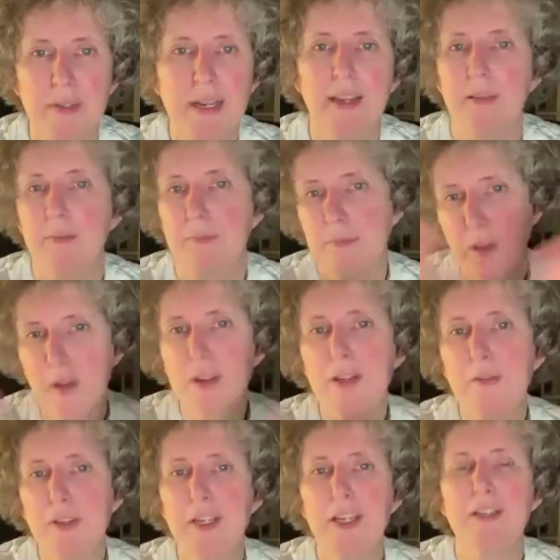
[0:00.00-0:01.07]
Like, don't
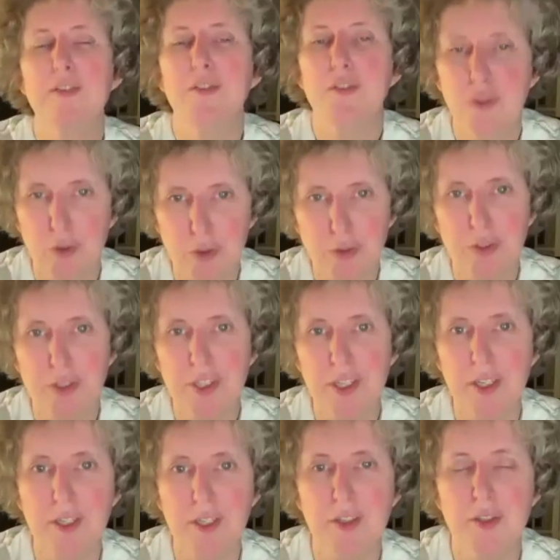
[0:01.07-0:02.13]
leave it as a
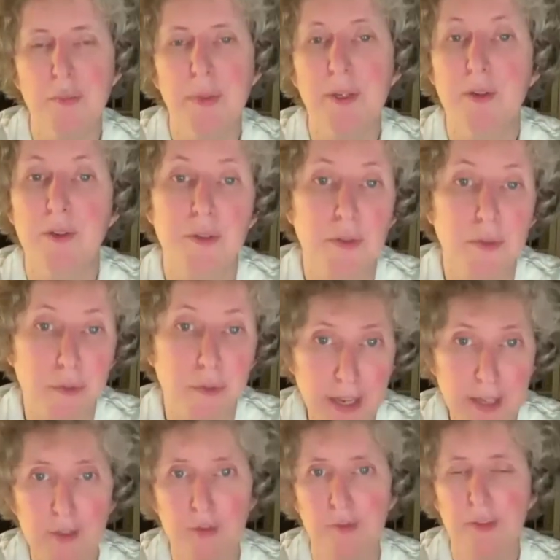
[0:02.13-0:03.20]
certainty just because you've
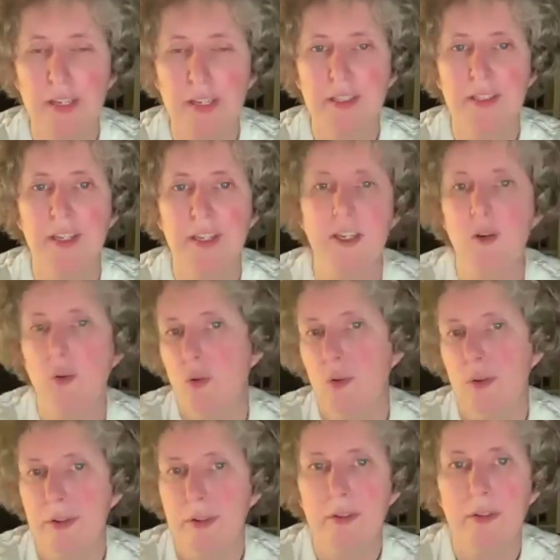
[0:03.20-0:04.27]
had the vaccine
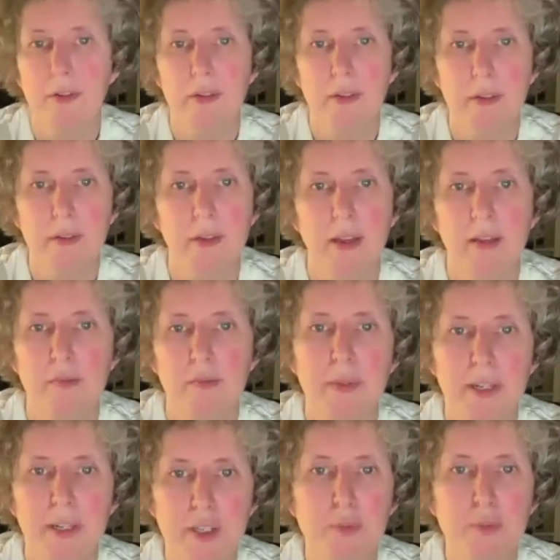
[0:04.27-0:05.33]
or have
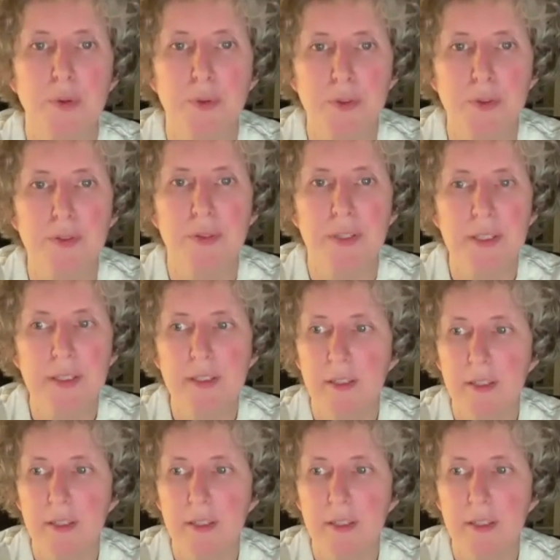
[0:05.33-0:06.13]
been exposed to it.